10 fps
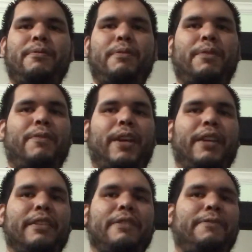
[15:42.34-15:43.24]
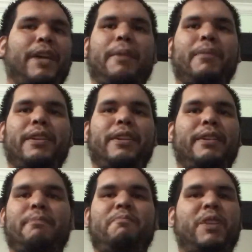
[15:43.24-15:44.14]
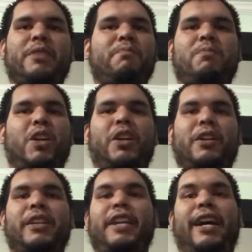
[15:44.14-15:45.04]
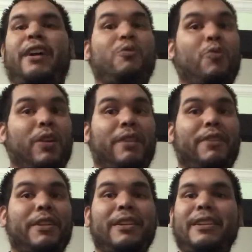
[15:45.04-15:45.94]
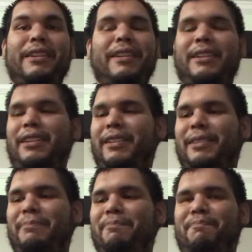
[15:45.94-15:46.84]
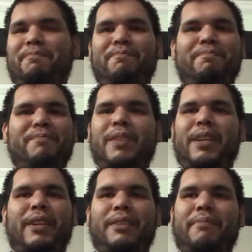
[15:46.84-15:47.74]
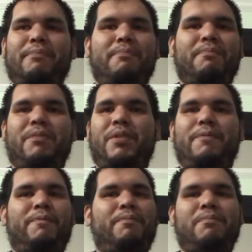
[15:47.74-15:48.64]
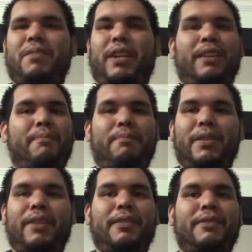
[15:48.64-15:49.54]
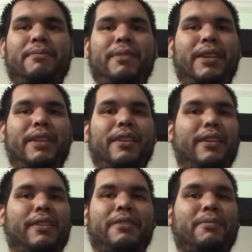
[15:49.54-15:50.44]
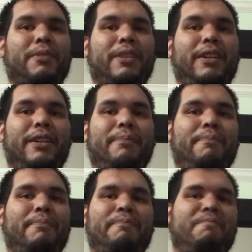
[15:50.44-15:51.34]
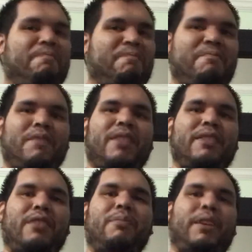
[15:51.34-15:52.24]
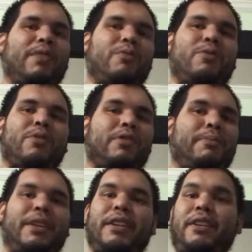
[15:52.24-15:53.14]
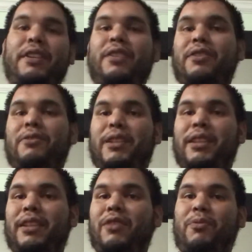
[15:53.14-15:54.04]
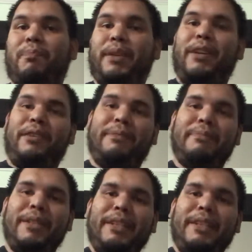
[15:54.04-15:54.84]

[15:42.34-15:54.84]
with friends, family, your dog, cat, whatever. Uh, and again, please hit like and subscribe because that'll mean the world to me. You could also hit the little bell